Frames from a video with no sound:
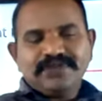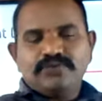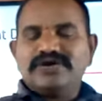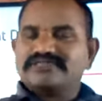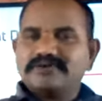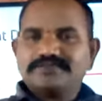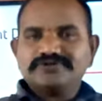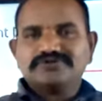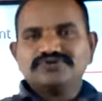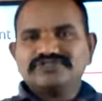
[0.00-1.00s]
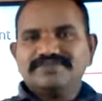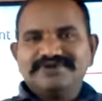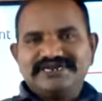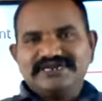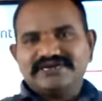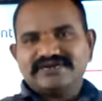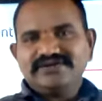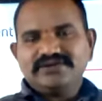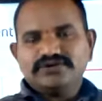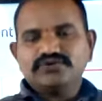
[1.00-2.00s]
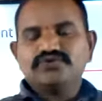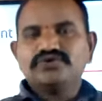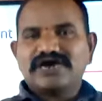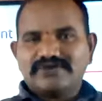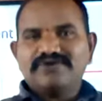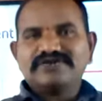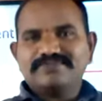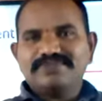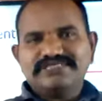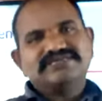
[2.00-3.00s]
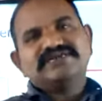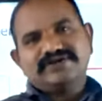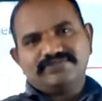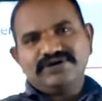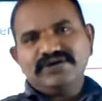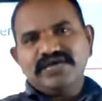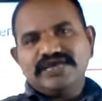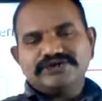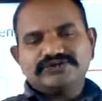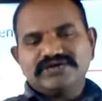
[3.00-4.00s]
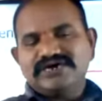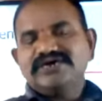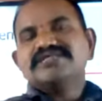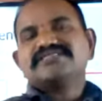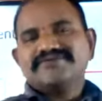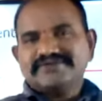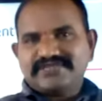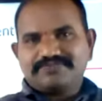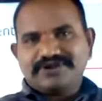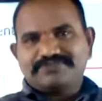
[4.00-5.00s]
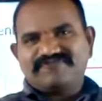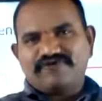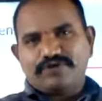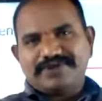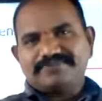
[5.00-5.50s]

we are supposed to the mediator to convert the BCD number into the 7-segment format.